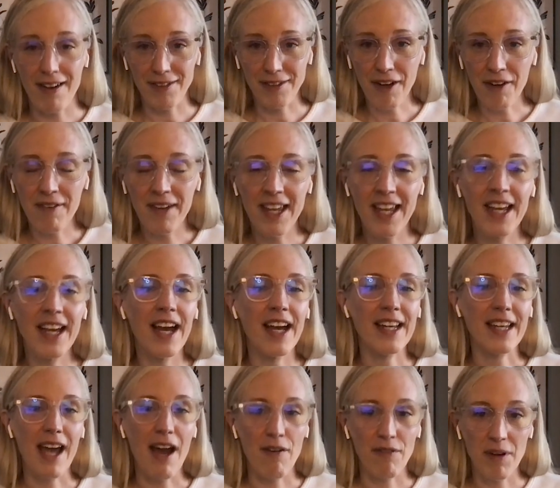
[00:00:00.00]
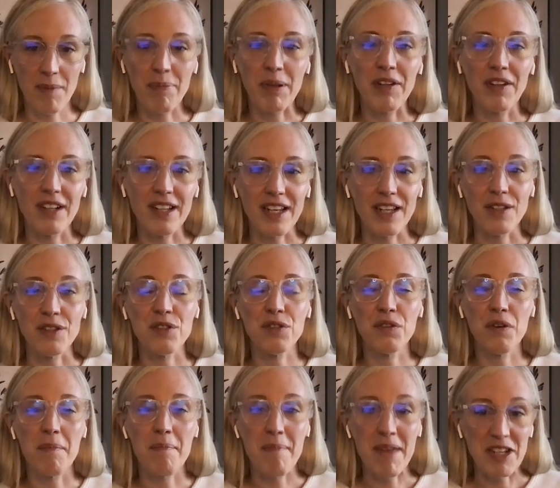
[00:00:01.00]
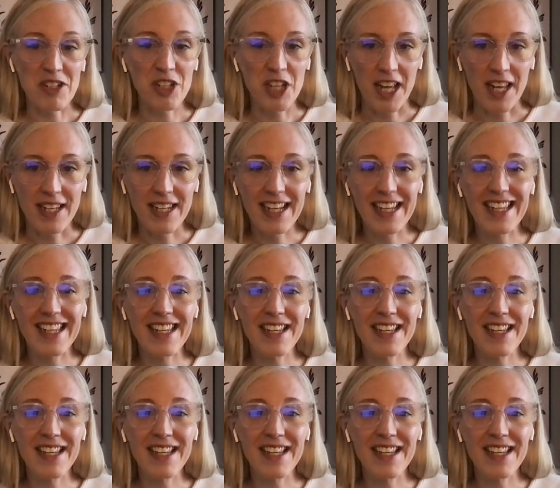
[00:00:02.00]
ongoing accountability to a mission,